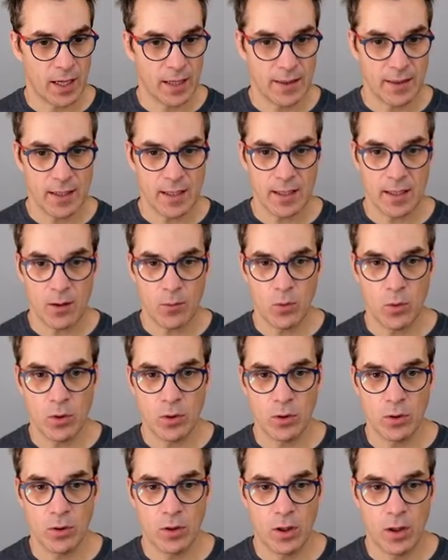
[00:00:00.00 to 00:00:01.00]
I think I
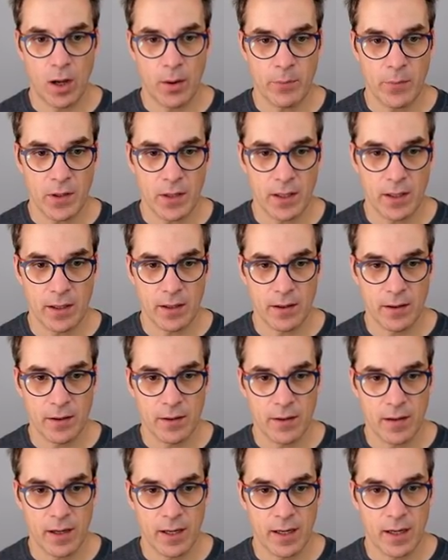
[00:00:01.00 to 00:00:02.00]
will come
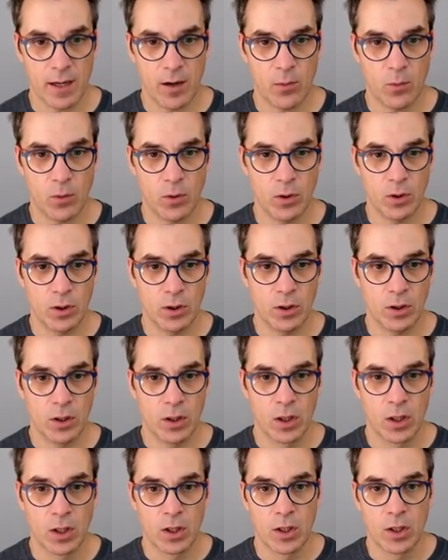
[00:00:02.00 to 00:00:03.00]
here and I will
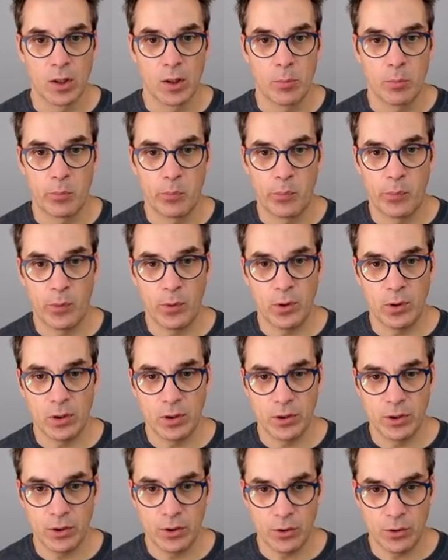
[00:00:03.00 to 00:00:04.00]

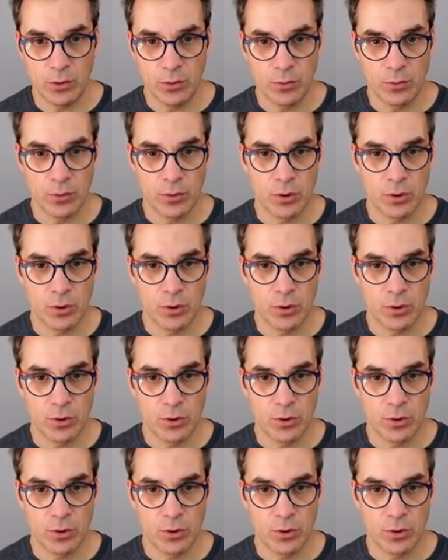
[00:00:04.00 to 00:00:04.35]
pull the new